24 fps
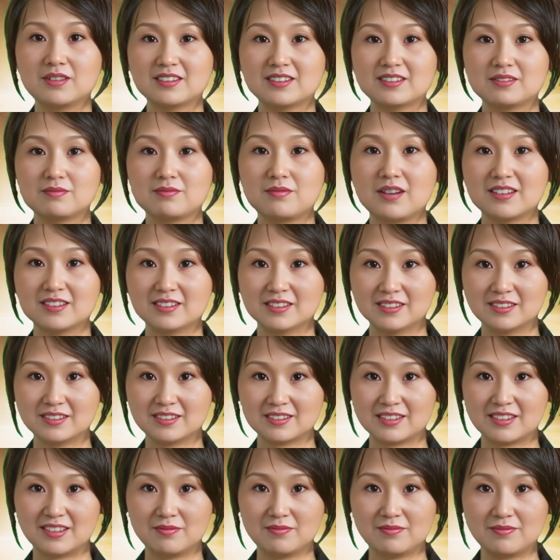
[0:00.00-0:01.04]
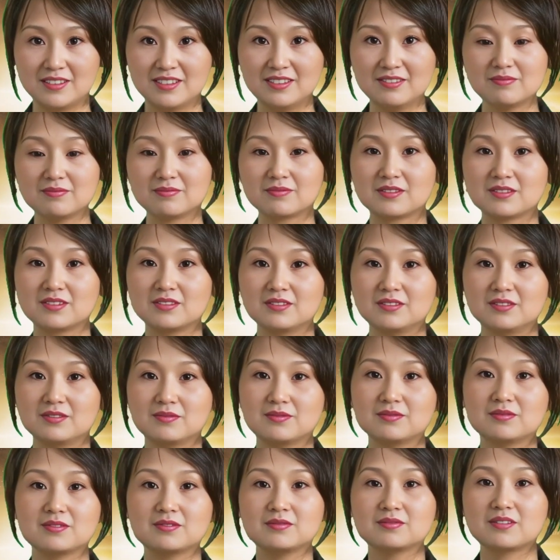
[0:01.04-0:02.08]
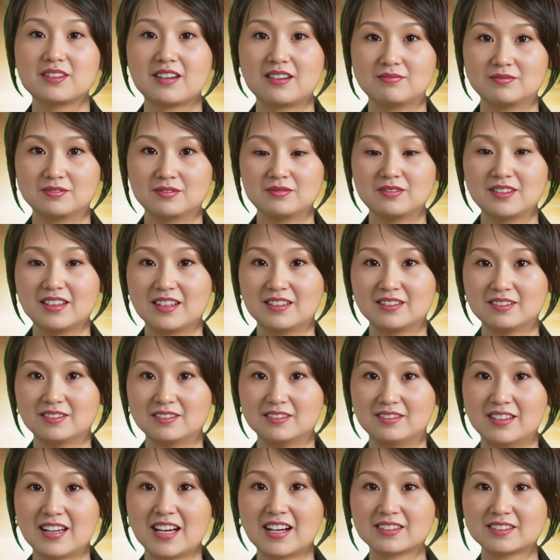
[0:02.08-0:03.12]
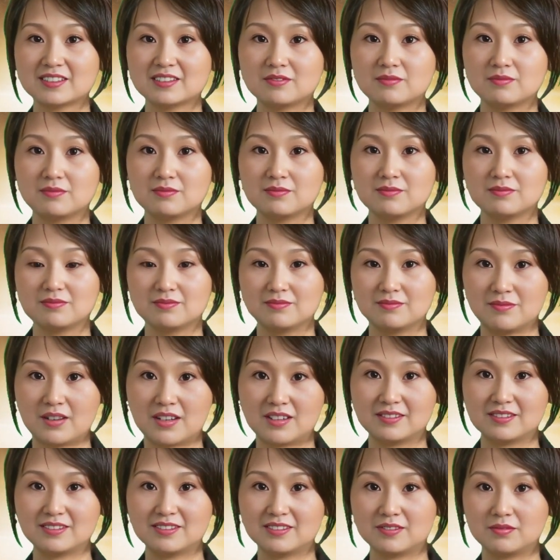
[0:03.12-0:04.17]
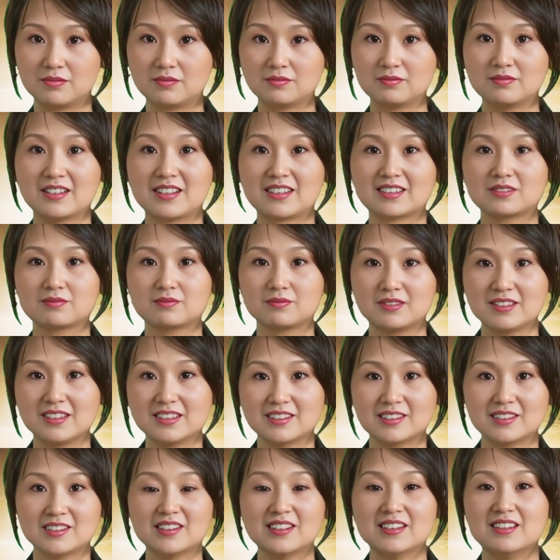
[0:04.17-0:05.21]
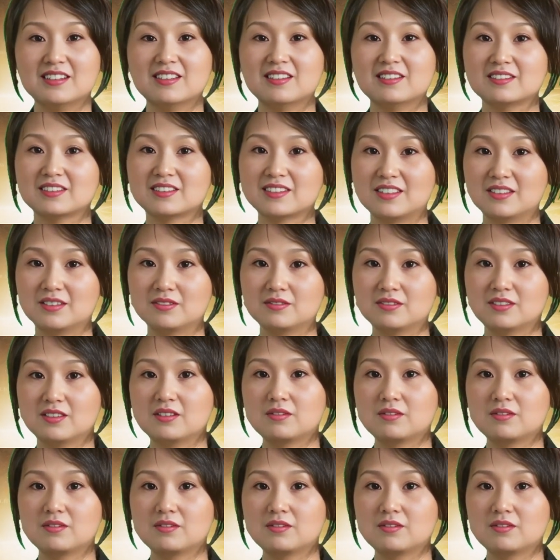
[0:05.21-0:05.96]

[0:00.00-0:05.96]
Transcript: Among them, Vank obtained $690 million from the Shenzhen branch of the Bank of Beijing.